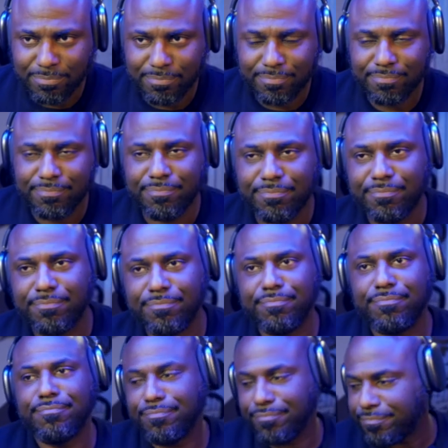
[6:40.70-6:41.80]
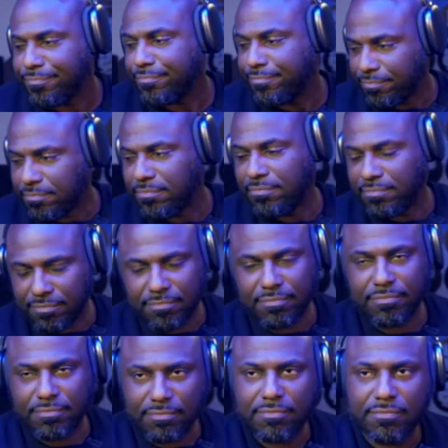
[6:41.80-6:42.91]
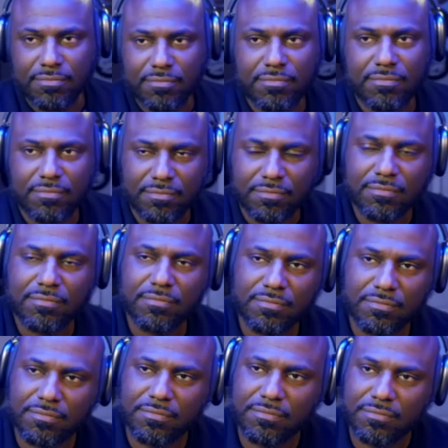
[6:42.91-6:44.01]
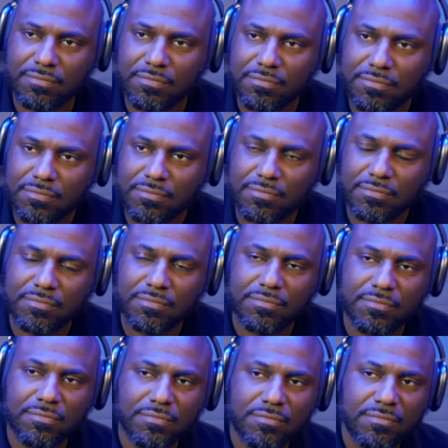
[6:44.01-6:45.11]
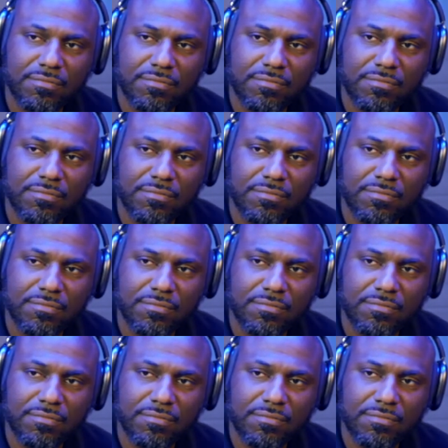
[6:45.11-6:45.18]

The person shown says nothing.